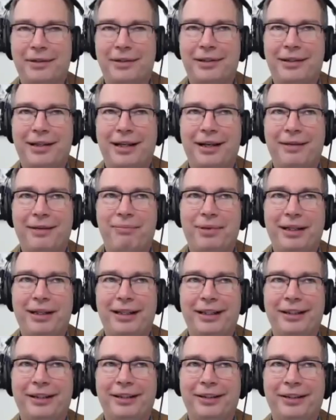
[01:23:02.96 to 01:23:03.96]
and was taught
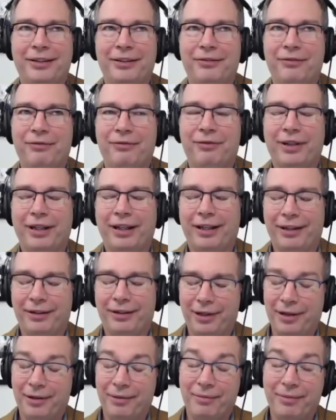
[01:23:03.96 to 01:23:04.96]
by
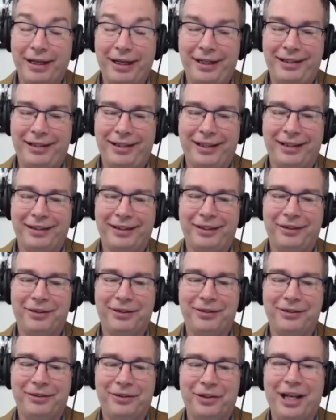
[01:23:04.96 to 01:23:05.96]
an amazingly
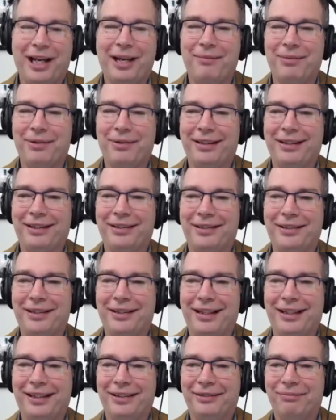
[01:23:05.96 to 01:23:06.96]
old Japanese
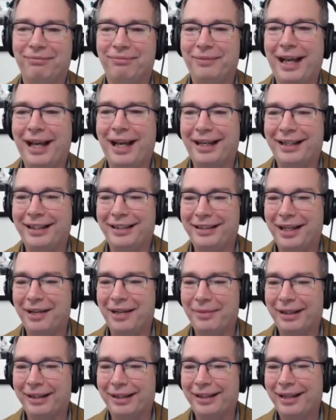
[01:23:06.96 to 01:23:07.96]

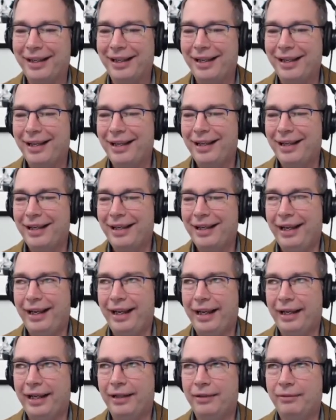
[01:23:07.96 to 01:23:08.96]
academic,
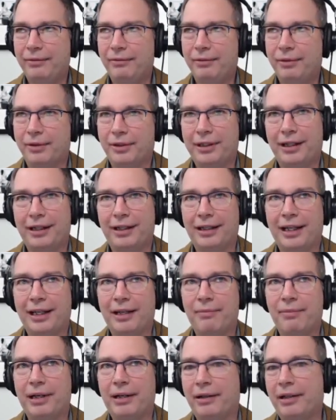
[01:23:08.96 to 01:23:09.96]
and we were
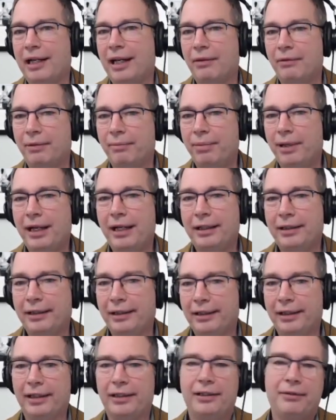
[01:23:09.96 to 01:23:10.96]
talking about Kawabata,
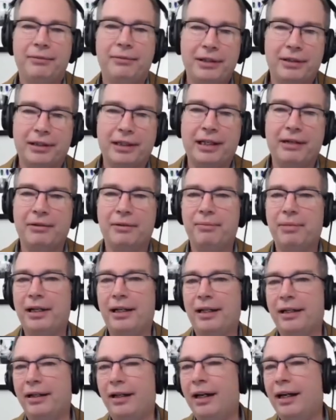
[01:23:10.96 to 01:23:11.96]
and I said, well,
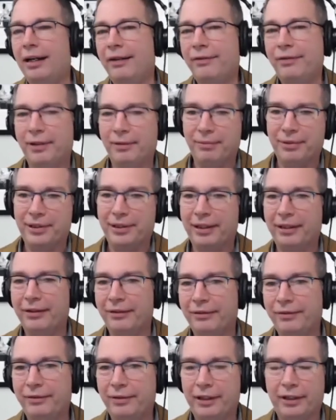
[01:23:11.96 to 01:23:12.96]
Kawabata offed
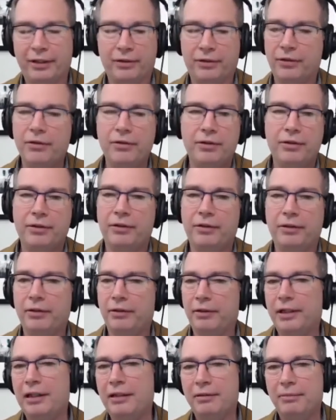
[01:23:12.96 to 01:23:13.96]
himself. And he goes, oh, no,
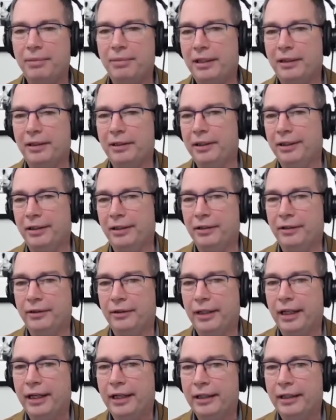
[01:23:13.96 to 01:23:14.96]
Kawabata didn't
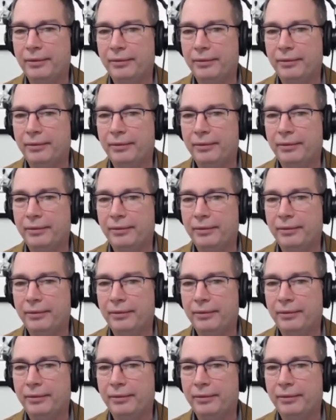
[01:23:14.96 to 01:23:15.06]
do that.